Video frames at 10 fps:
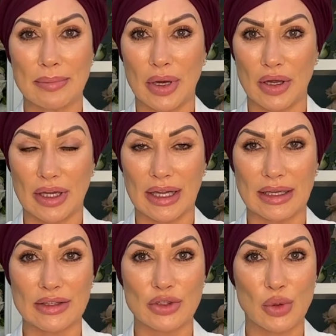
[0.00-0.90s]

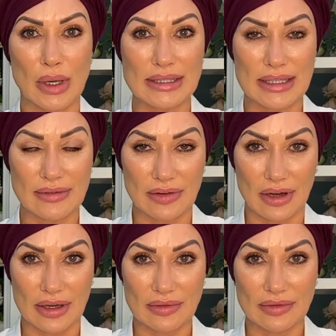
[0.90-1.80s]
Birkin
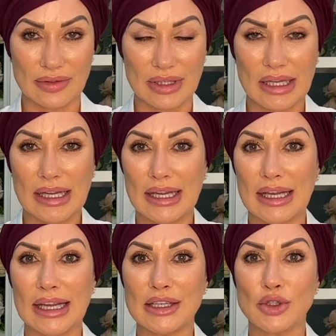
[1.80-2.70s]
25
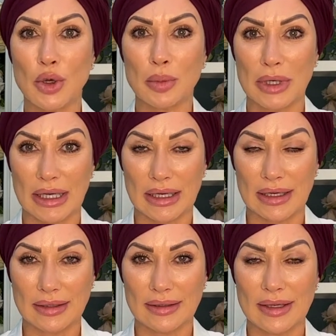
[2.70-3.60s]
in
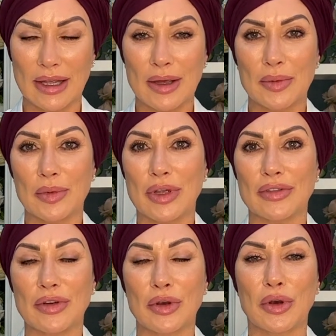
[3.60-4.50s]
Dobli
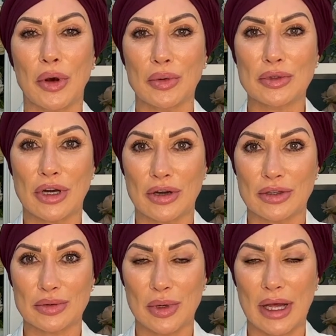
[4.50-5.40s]
with gold
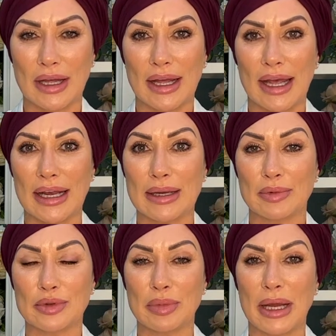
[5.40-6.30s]
hardware, and it
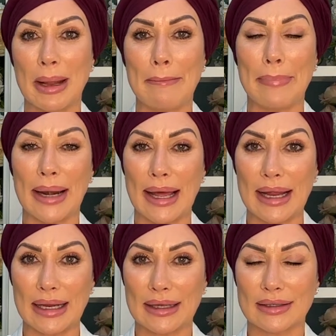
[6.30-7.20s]
would be
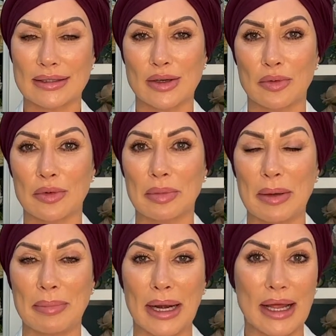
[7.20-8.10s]
black. So it would
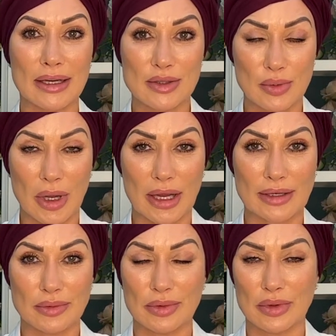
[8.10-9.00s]
be black
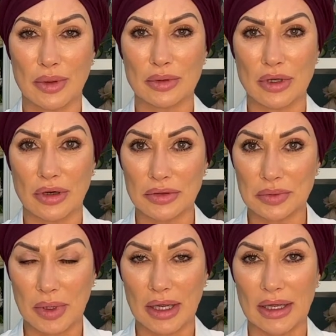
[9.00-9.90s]
suede with gold
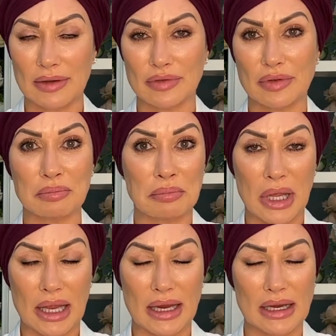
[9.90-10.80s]
hardware, and for
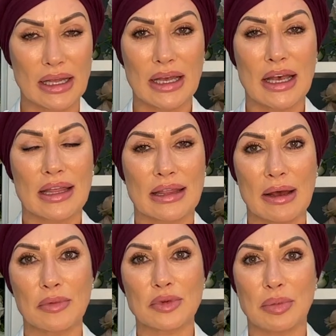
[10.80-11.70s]
me
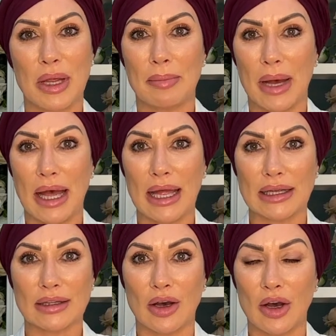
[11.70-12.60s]
that would be a
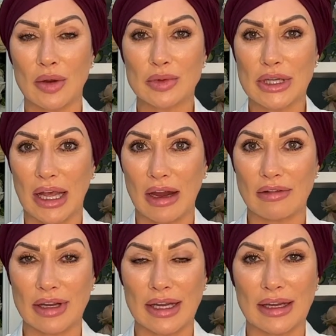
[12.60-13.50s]
bag that I would
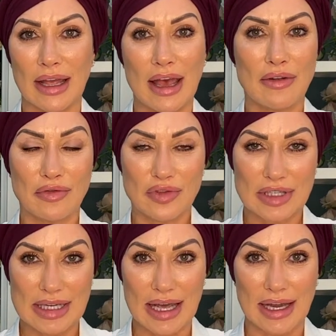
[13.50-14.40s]
carry every
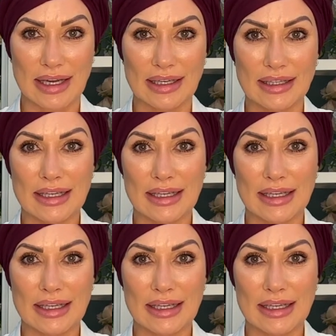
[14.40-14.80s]
day.